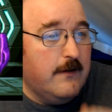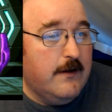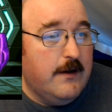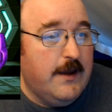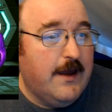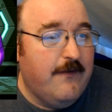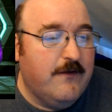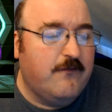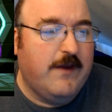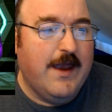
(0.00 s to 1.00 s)
Yeah, in
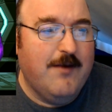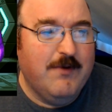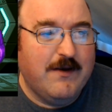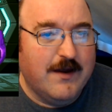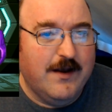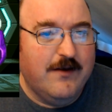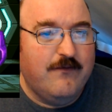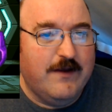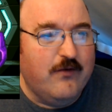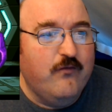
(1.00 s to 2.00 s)
this game it kind of
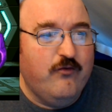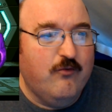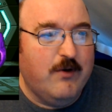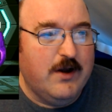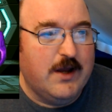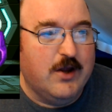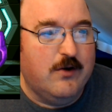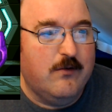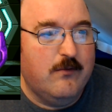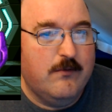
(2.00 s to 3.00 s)
tells you where to
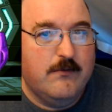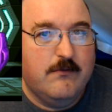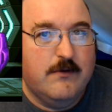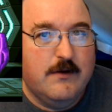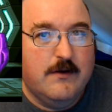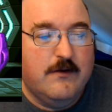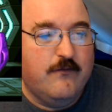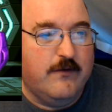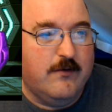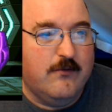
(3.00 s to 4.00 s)
go,
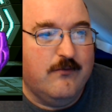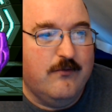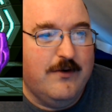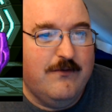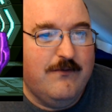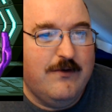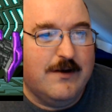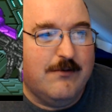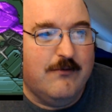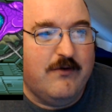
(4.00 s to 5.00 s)
so you're
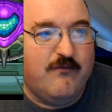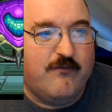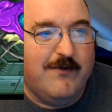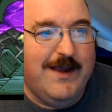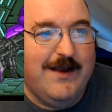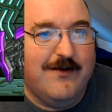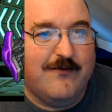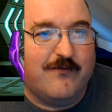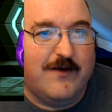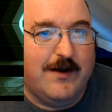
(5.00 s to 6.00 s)
not really free to
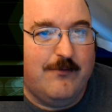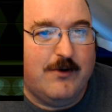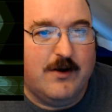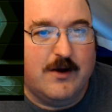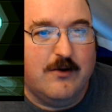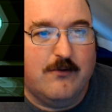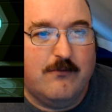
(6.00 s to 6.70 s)
decide where to go.